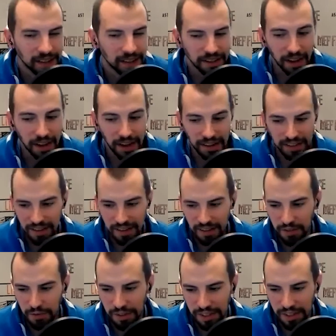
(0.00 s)
I think
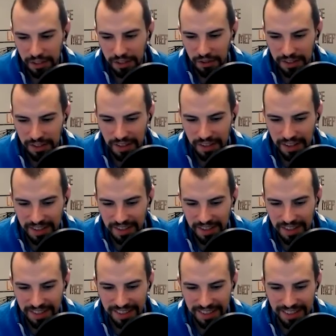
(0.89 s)
that's really interesting because
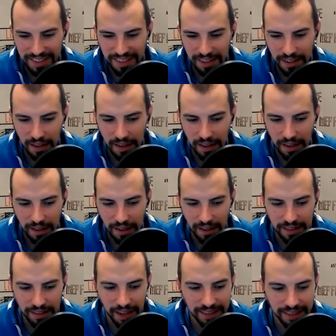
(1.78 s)
it's
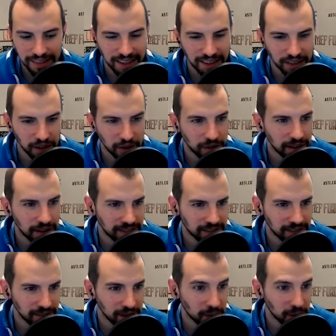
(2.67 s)
not taking the
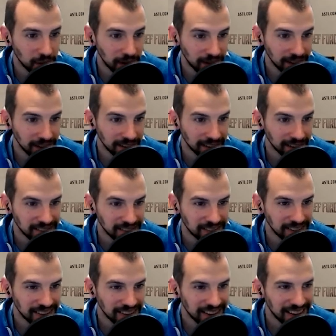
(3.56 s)
creativity away.
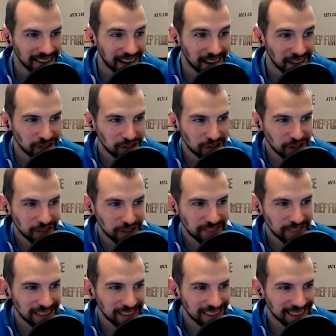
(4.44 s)
It's kind of
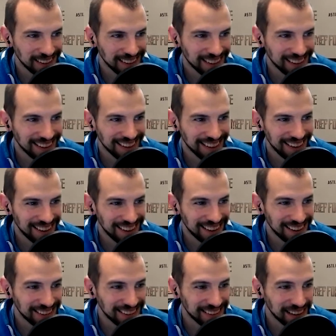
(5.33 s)
shifting it
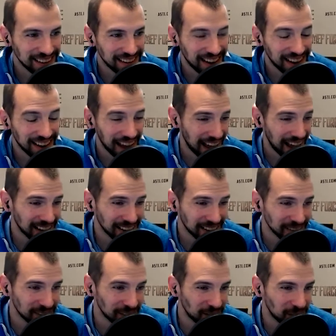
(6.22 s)
and kind of adding
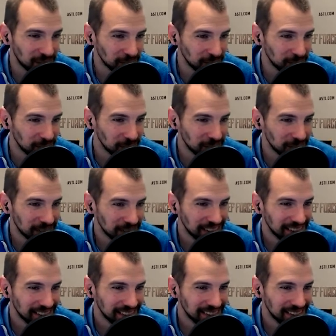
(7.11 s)
a whole new
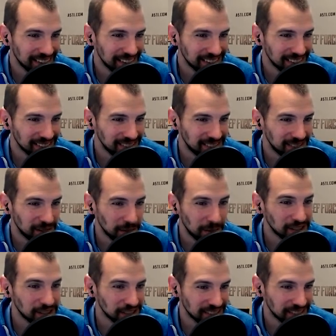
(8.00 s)

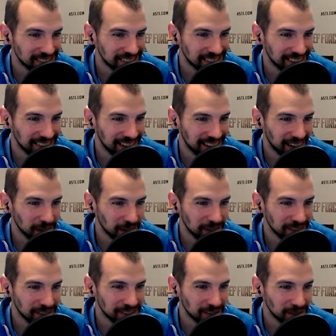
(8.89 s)
dimension, an
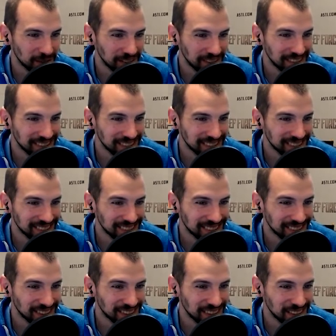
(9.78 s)
element to it
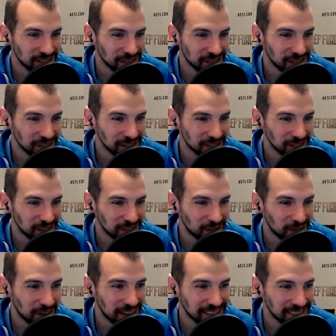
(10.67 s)
to let your
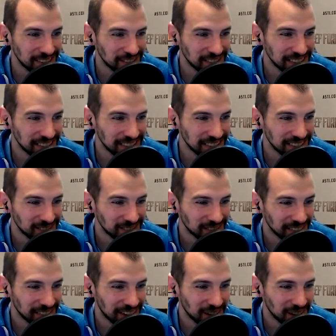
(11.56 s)
creativity
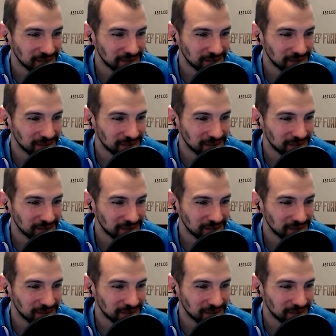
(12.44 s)
kind of